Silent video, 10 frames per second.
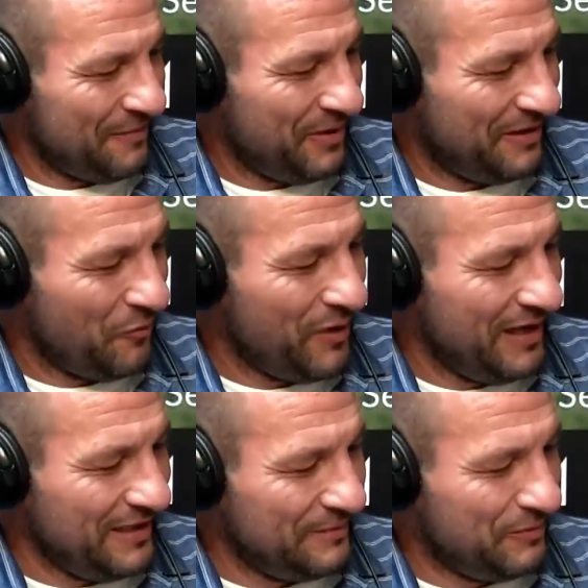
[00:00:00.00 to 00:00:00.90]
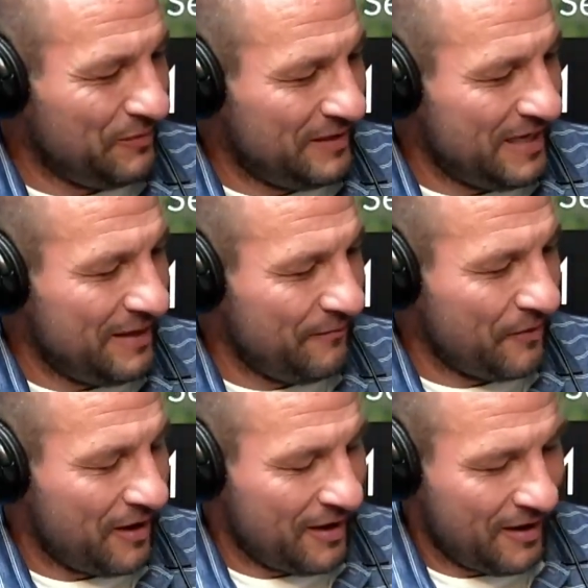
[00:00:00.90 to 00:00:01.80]
But the winning team
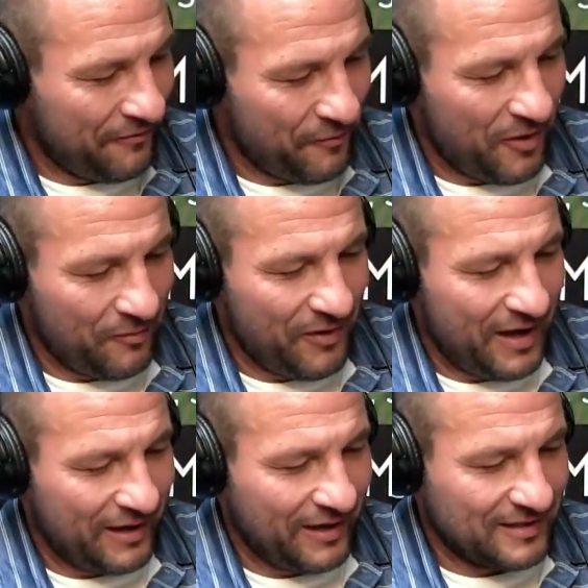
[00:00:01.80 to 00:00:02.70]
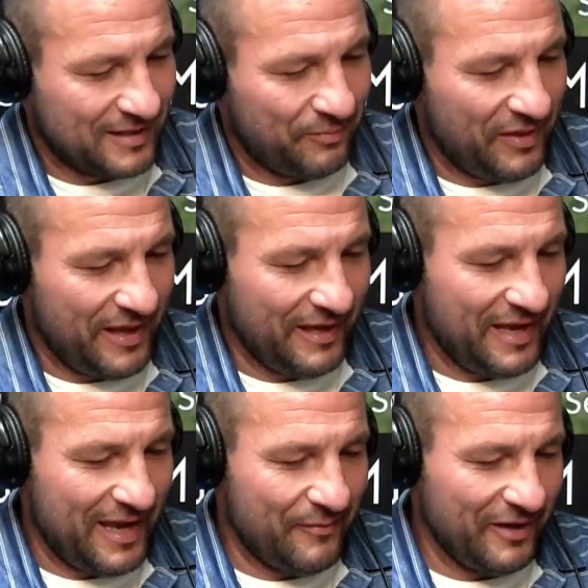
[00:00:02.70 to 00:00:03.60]
uh, from our bracket gets to play a
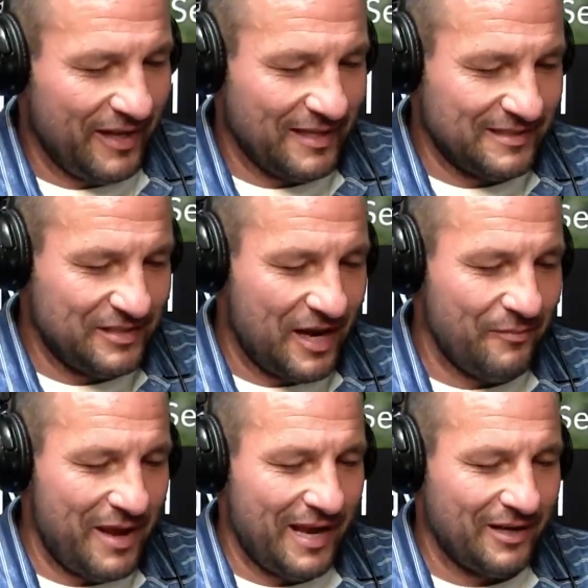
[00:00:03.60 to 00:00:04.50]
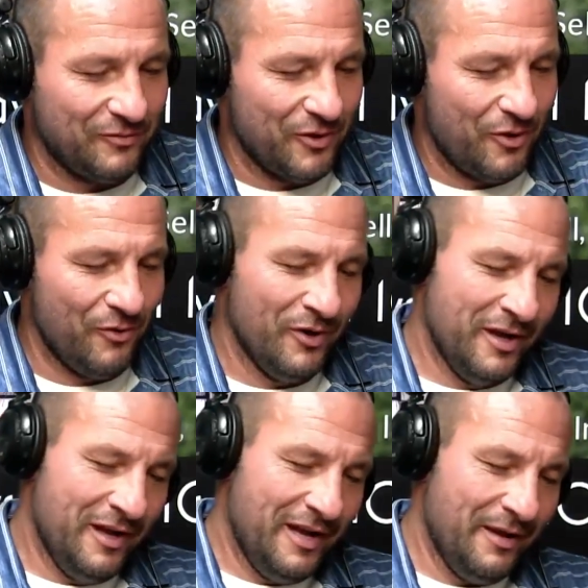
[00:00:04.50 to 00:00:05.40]
game against John McEnroe
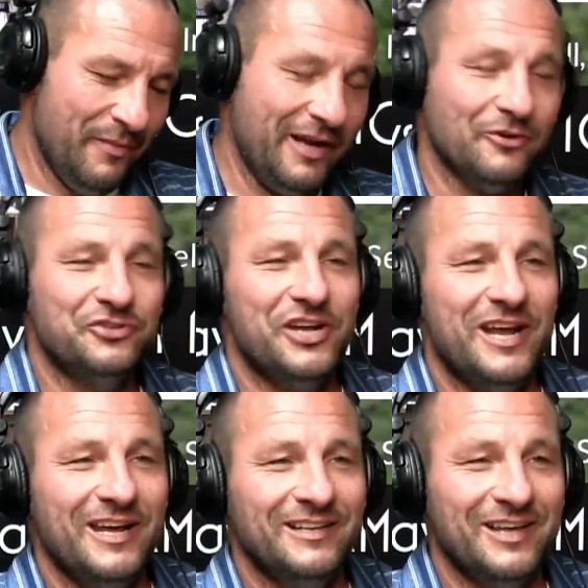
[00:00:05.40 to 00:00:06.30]
and Michael Chang.